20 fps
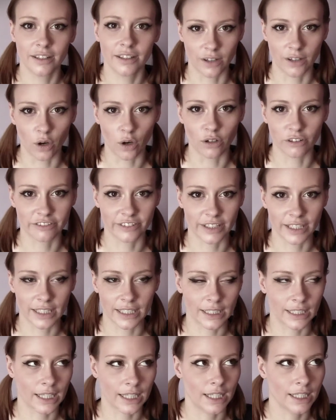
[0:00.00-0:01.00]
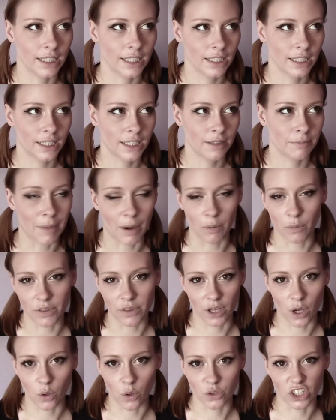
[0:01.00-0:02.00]
Goldfinger, Man with
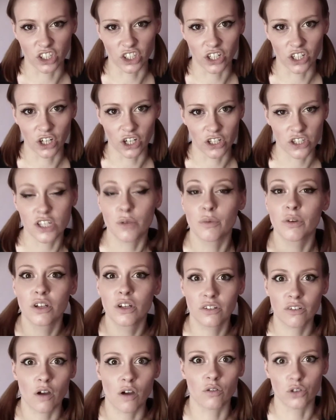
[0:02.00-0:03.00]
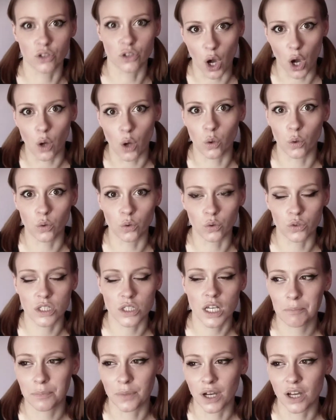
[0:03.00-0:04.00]
a Golden Gun, so we could have gone
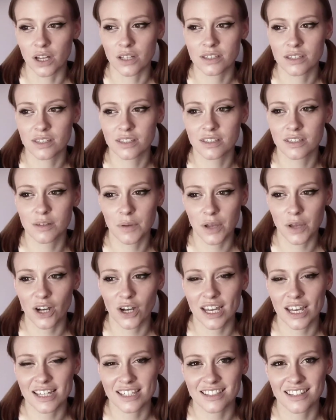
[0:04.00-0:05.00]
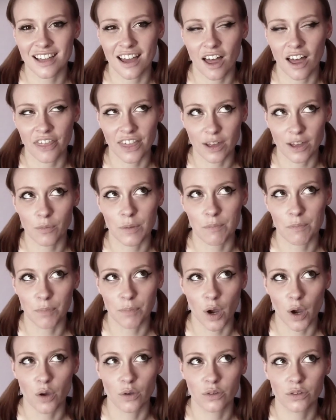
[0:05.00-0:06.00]
gold. But to be honest, I think we
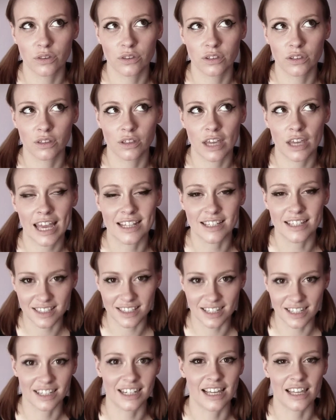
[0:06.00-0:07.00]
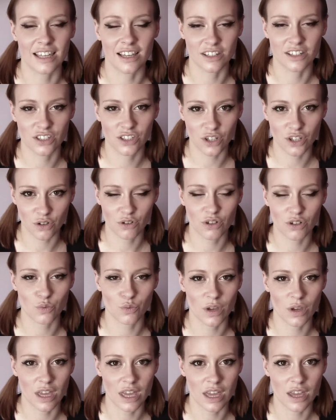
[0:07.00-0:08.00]
both instantly, as soon as
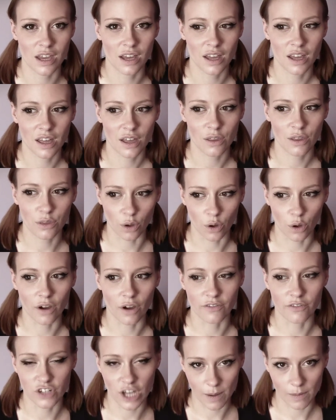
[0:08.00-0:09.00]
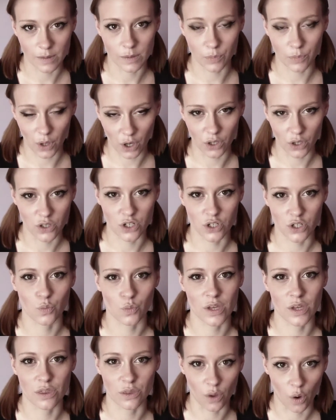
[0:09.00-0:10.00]
we thought of James Bond,
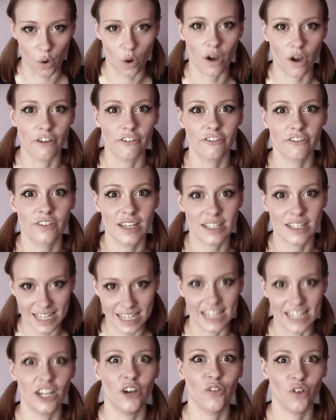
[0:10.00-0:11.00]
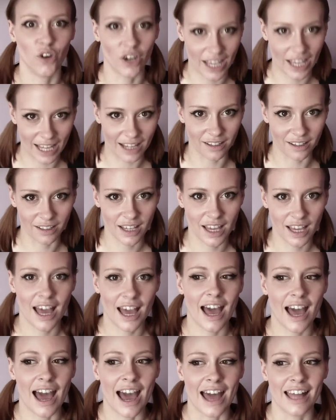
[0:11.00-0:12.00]
we thought of Casino Royale.
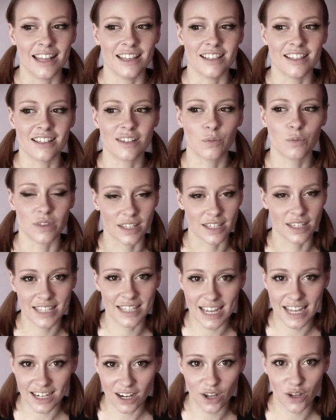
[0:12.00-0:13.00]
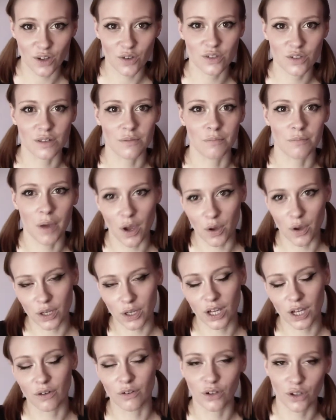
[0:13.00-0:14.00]
And with casinos and
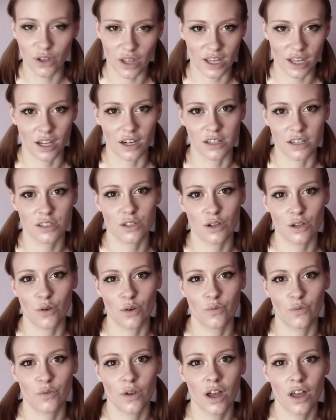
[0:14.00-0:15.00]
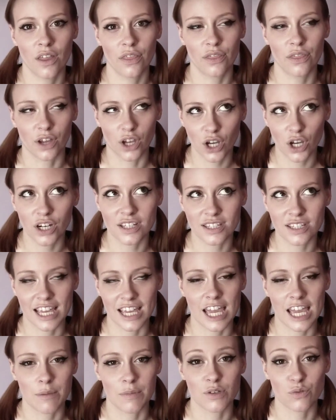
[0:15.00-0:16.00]
poker and all that kind of stuff, the colour
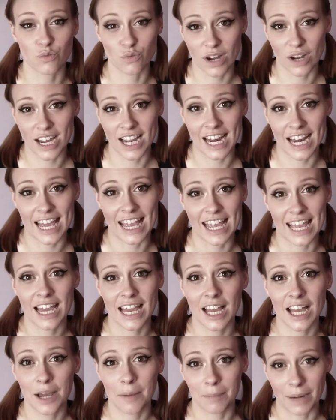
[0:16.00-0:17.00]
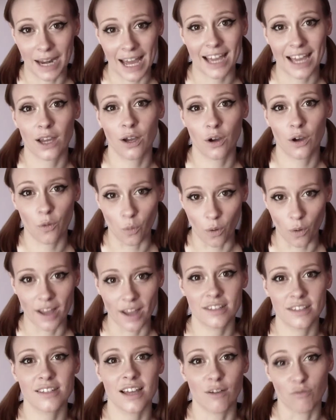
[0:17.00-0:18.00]
scheme is really black,
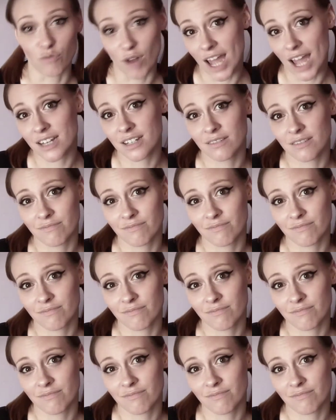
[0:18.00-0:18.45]
white and red.